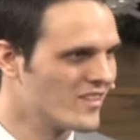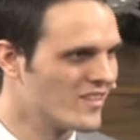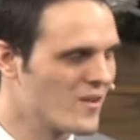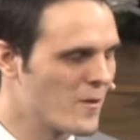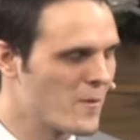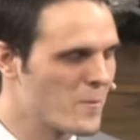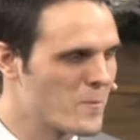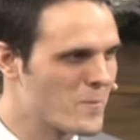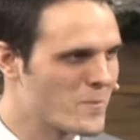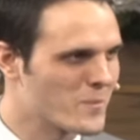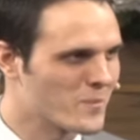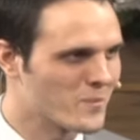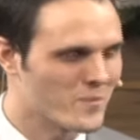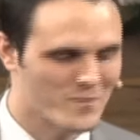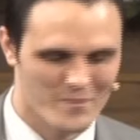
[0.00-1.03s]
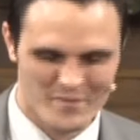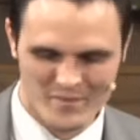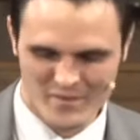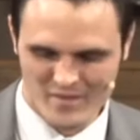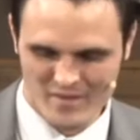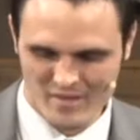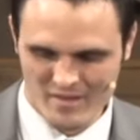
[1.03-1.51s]

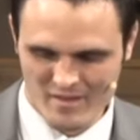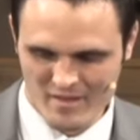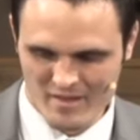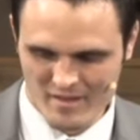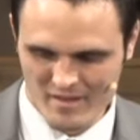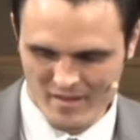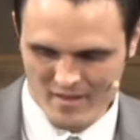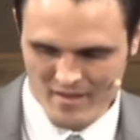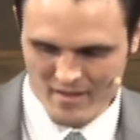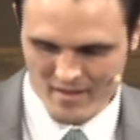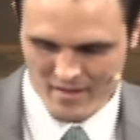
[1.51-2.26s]
(no one is talking)